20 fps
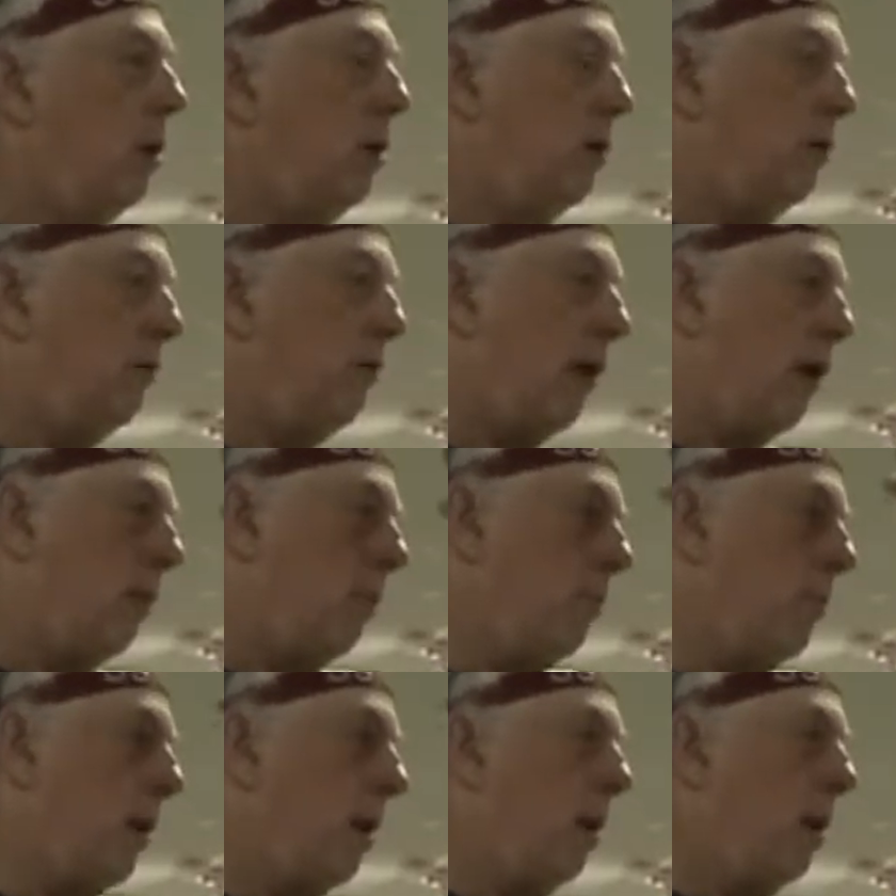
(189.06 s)

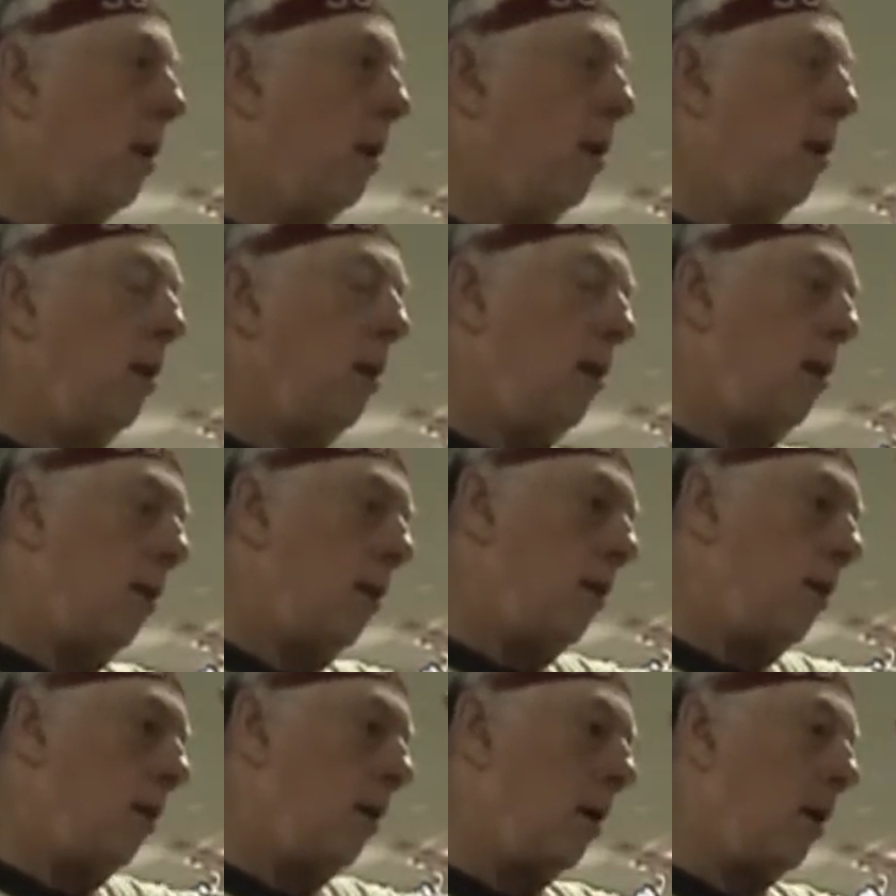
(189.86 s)
developmental
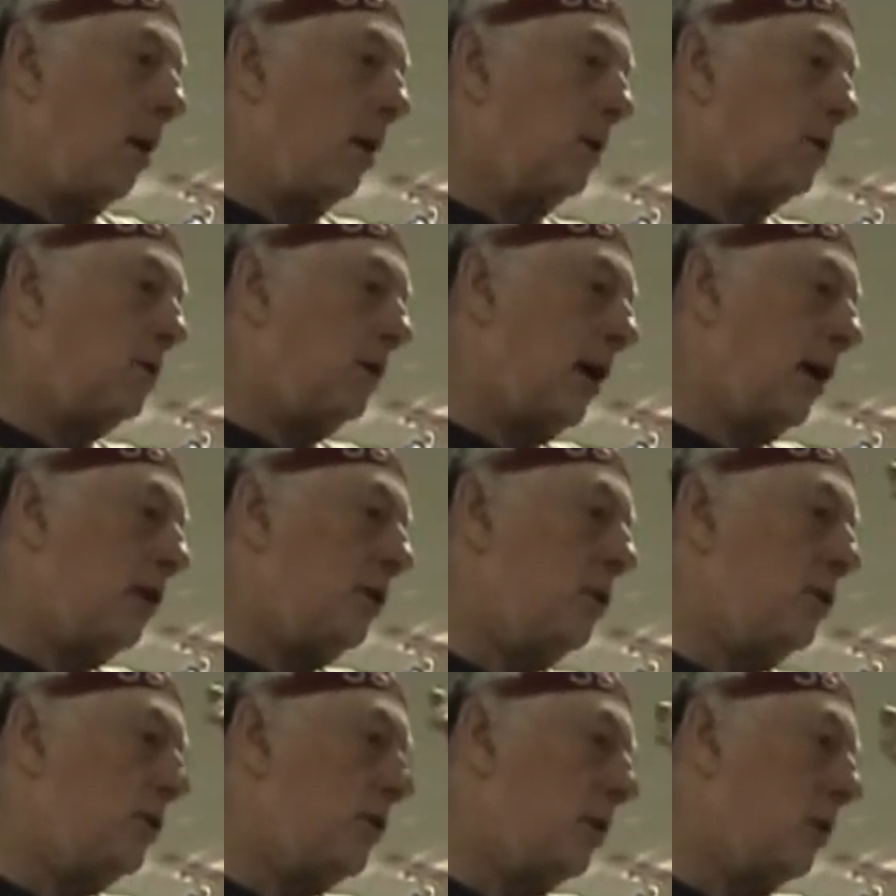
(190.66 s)

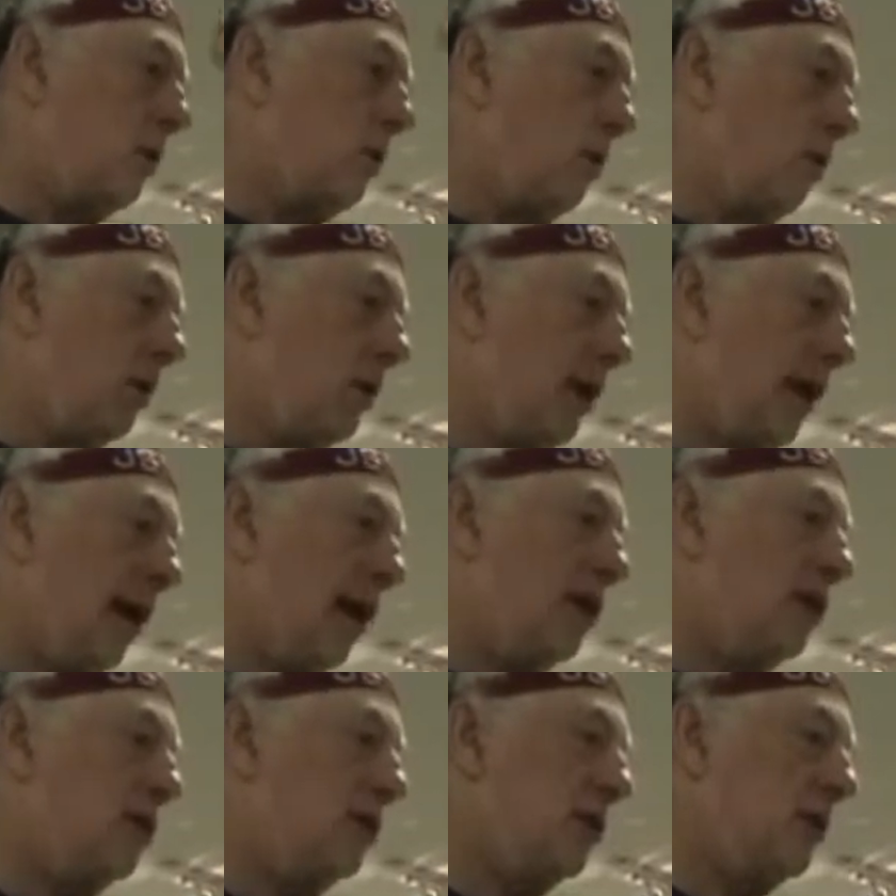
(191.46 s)
stages in the
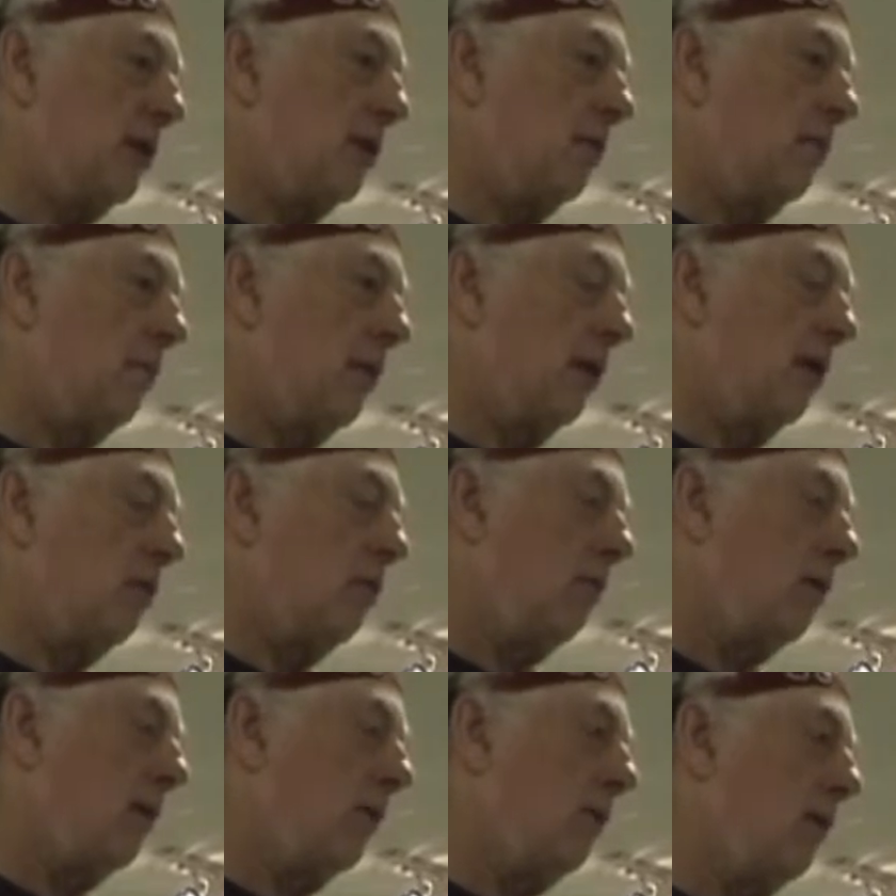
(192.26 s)
cortex. In like
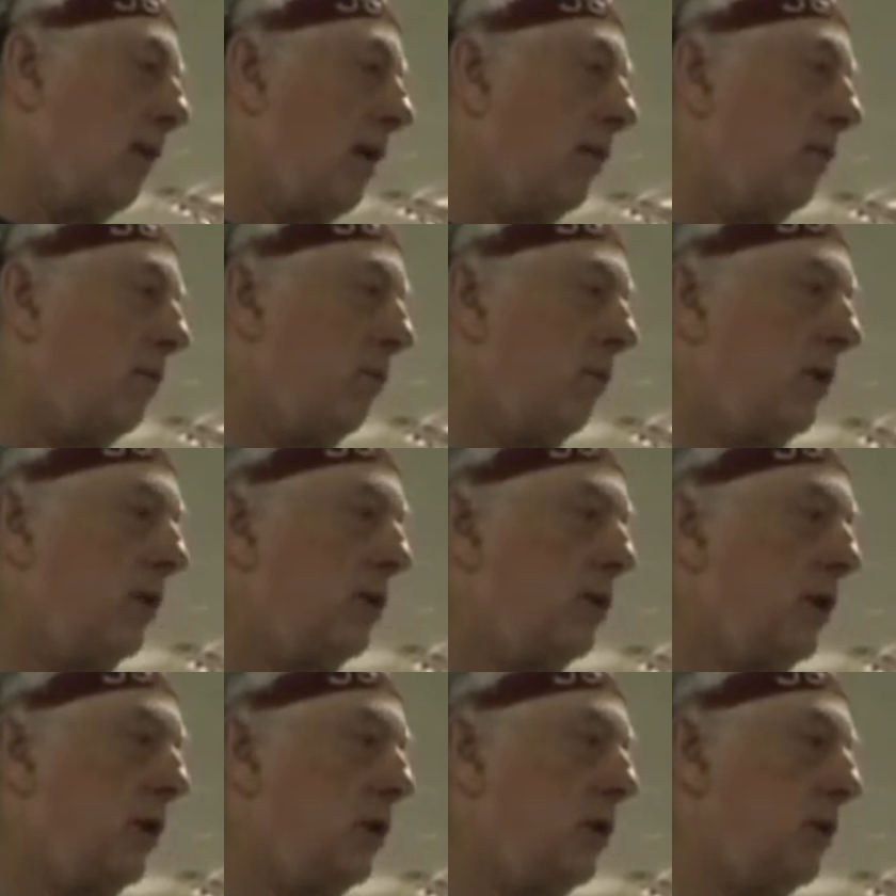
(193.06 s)
25,
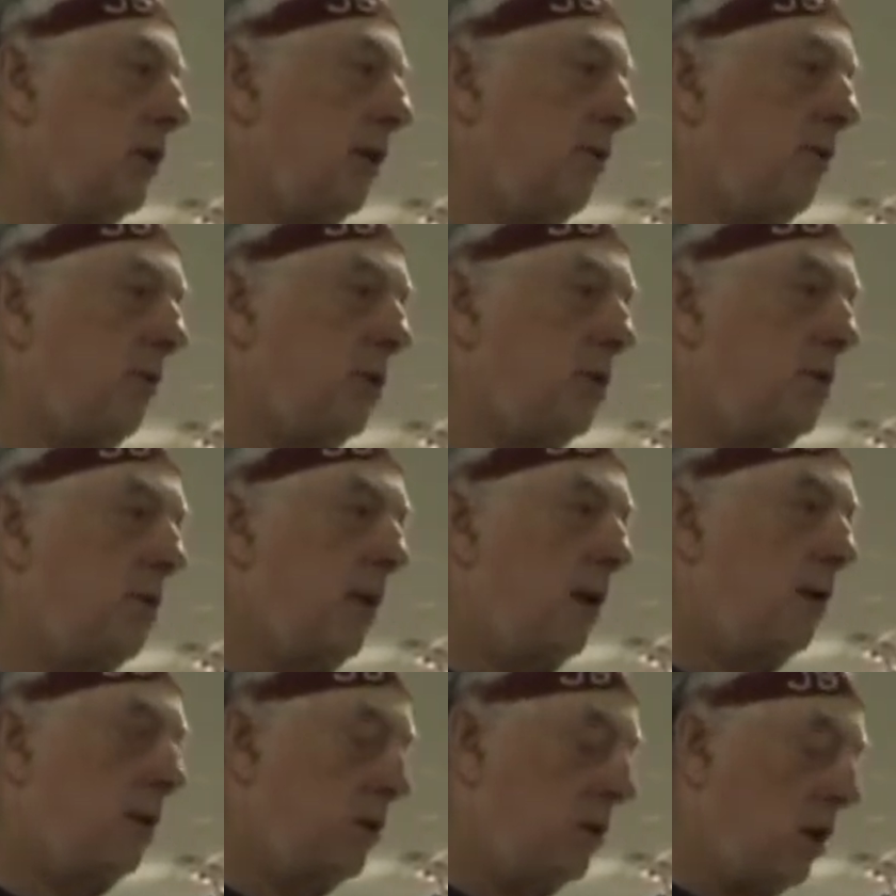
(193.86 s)
26, you have much
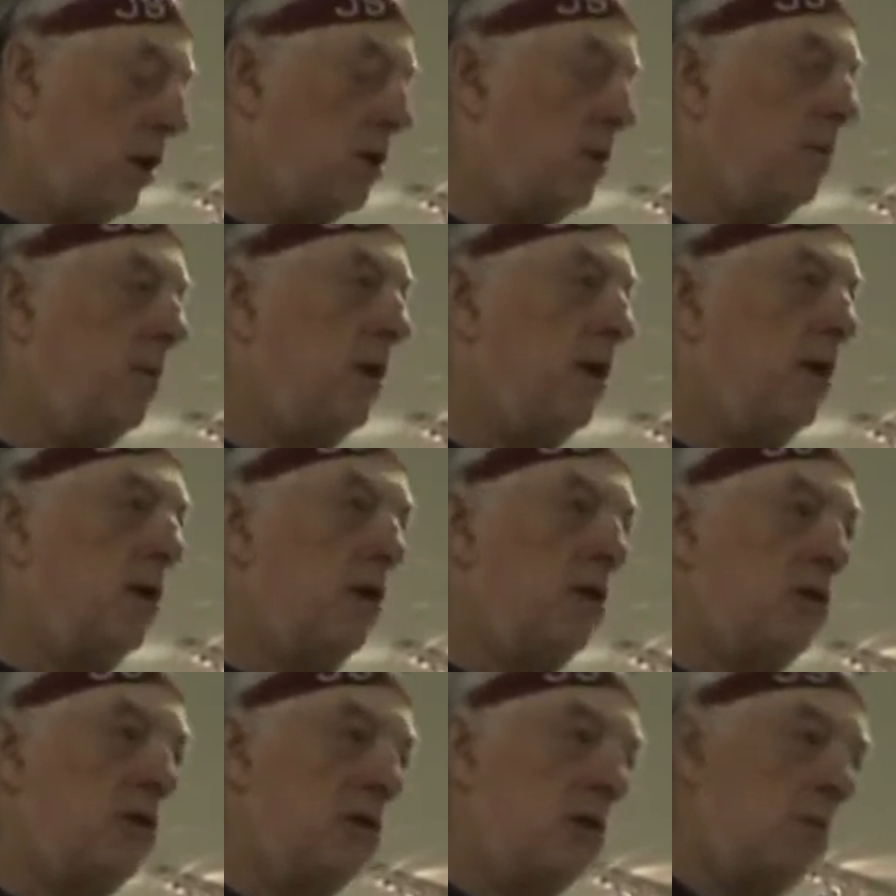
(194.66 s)
better judgment and
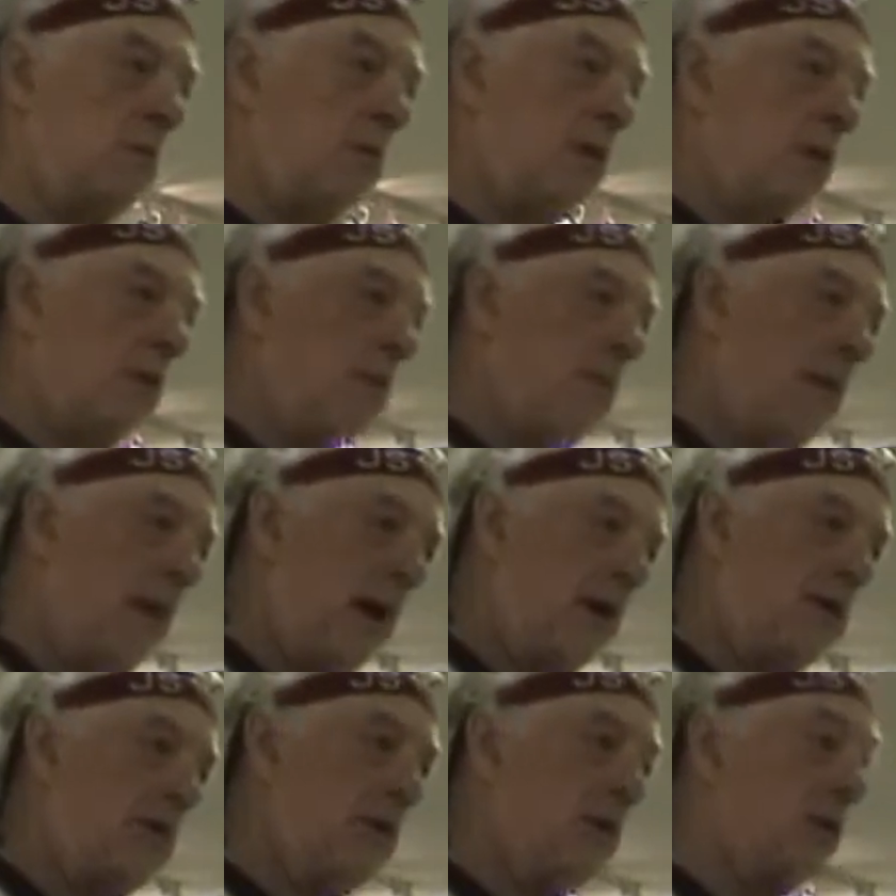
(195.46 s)
discernment
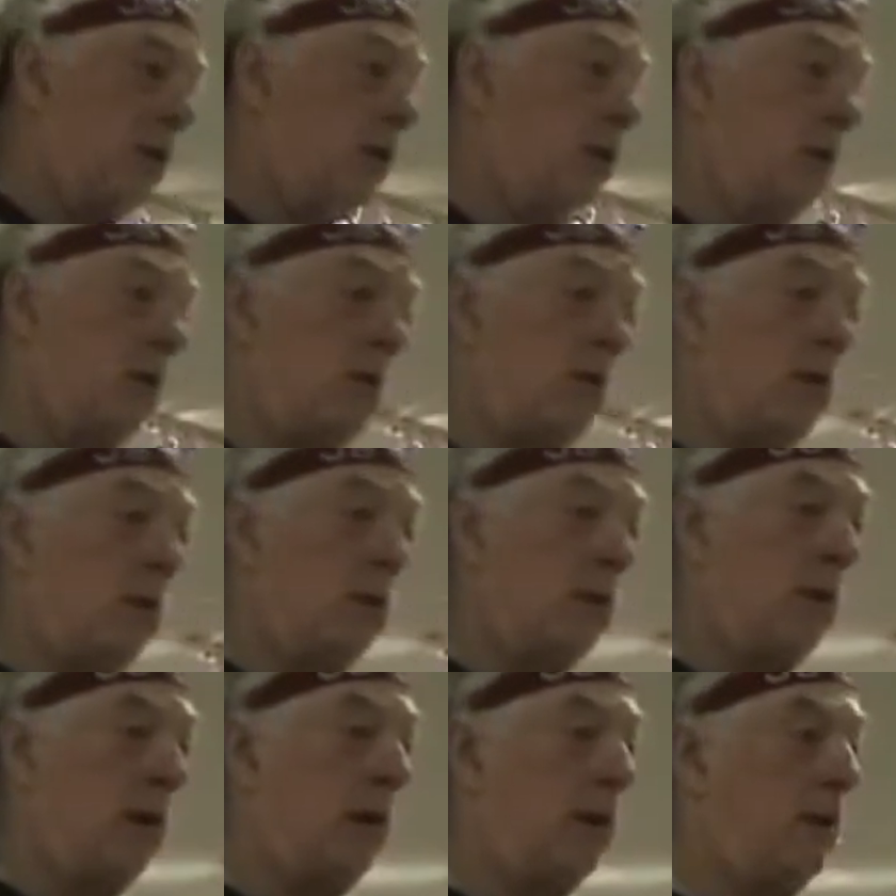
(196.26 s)
capacities than you do when
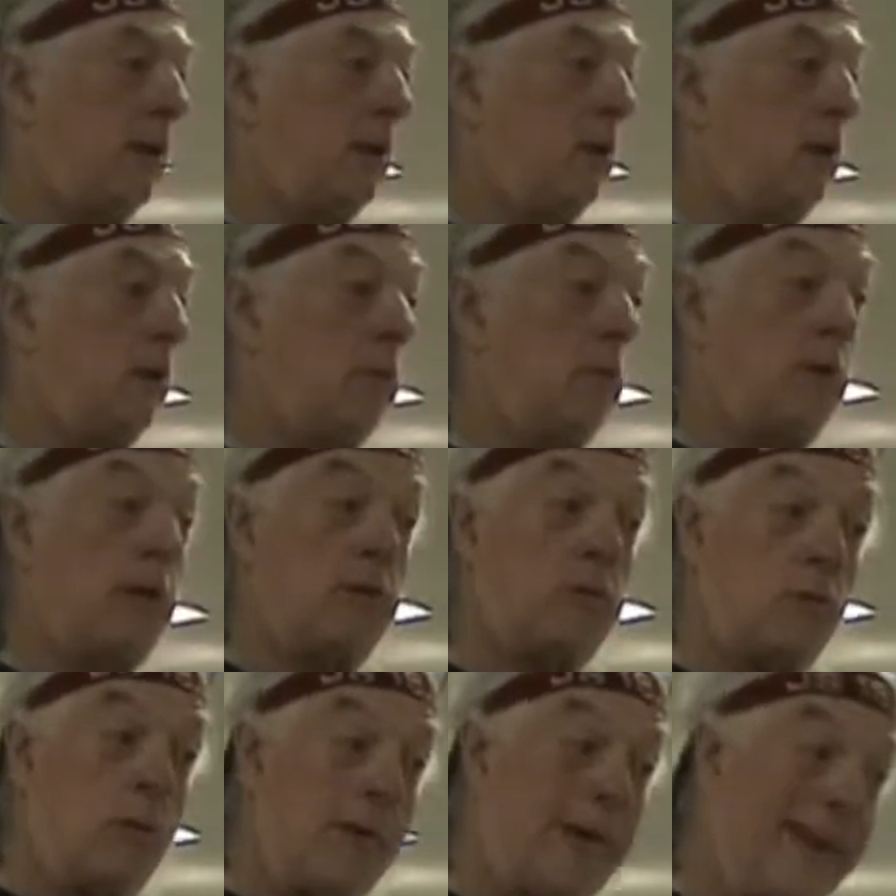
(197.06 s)
you're 18 or 20. That's why